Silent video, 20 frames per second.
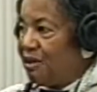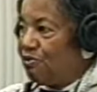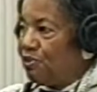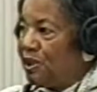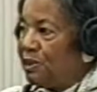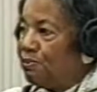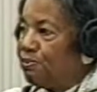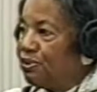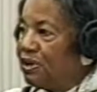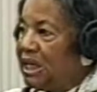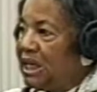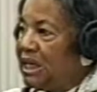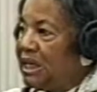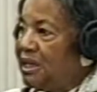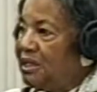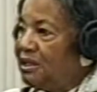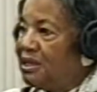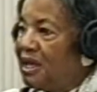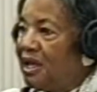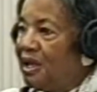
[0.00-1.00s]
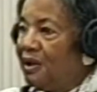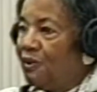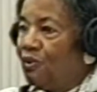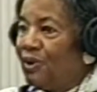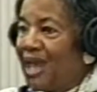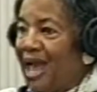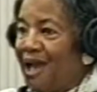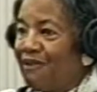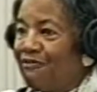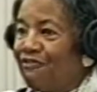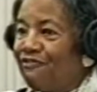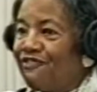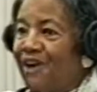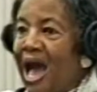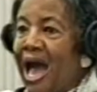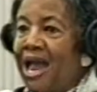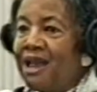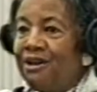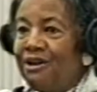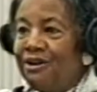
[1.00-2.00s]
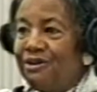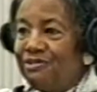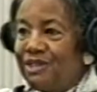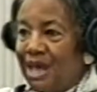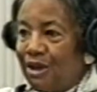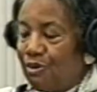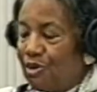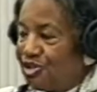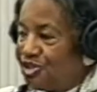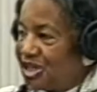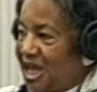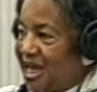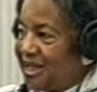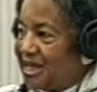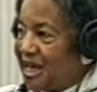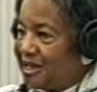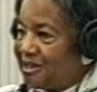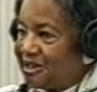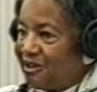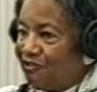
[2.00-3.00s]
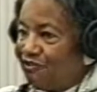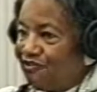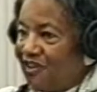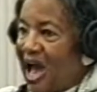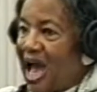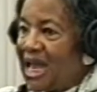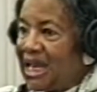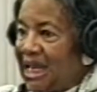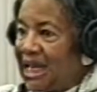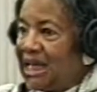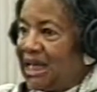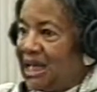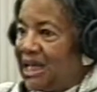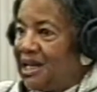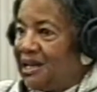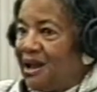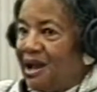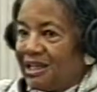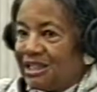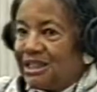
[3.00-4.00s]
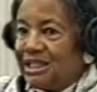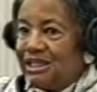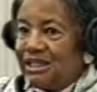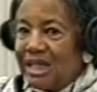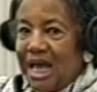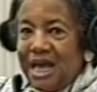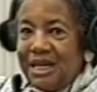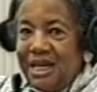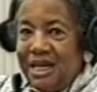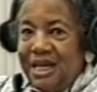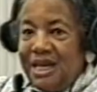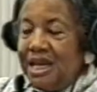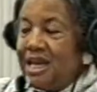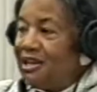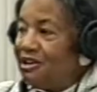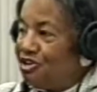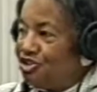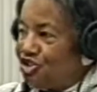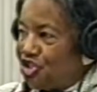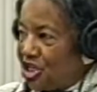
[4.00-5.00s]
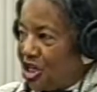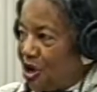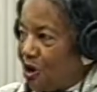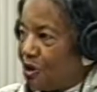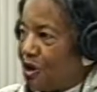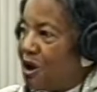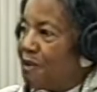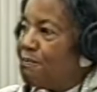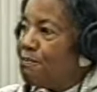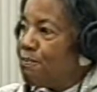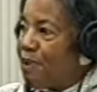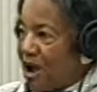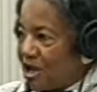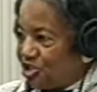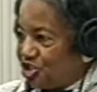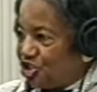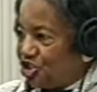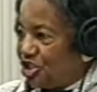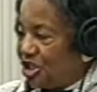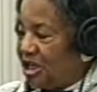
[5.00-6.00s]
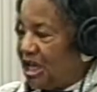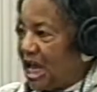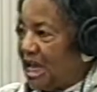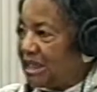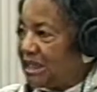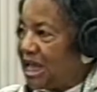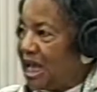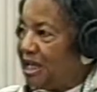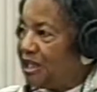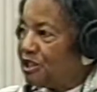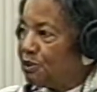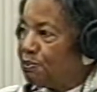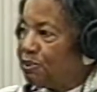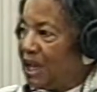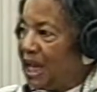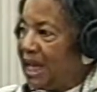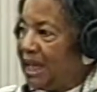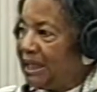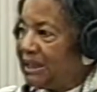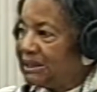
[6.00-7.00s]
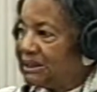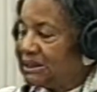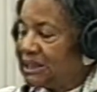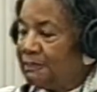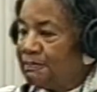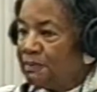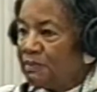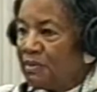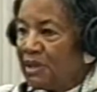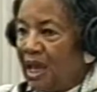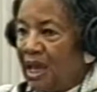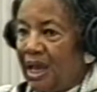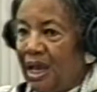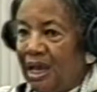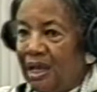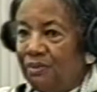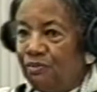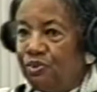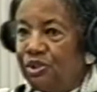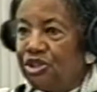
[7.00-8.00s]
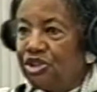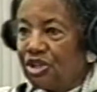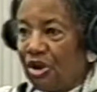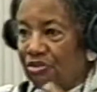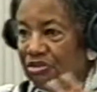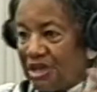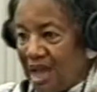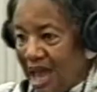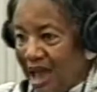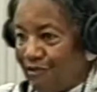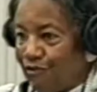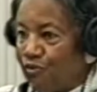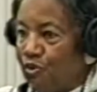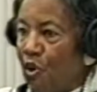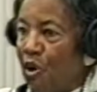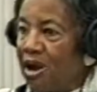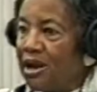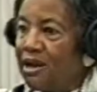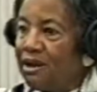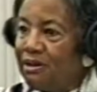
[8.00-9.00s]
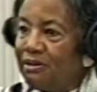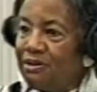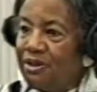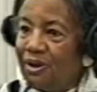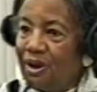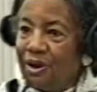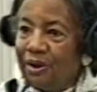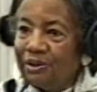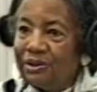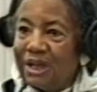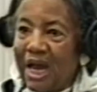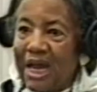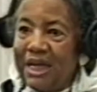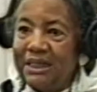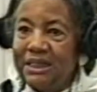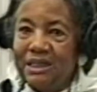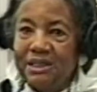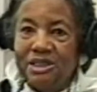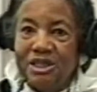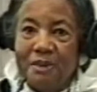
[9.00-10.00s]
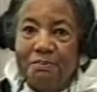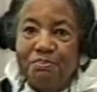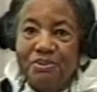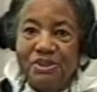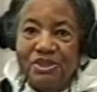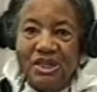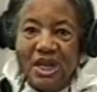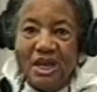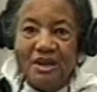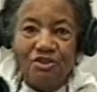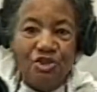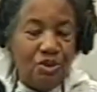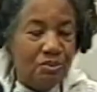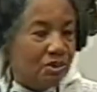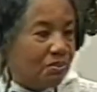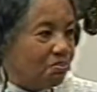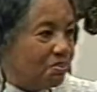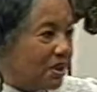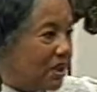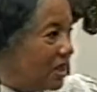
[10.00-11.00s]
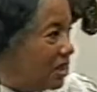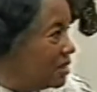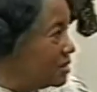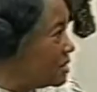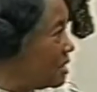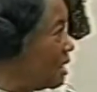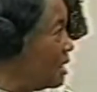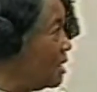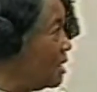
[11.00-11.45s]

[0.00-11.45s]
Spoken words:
we breathe. We have fire. They will say that the fire in us is that energy or combustion that takes place. And we certainly have water, you know, 90-some% of human beings is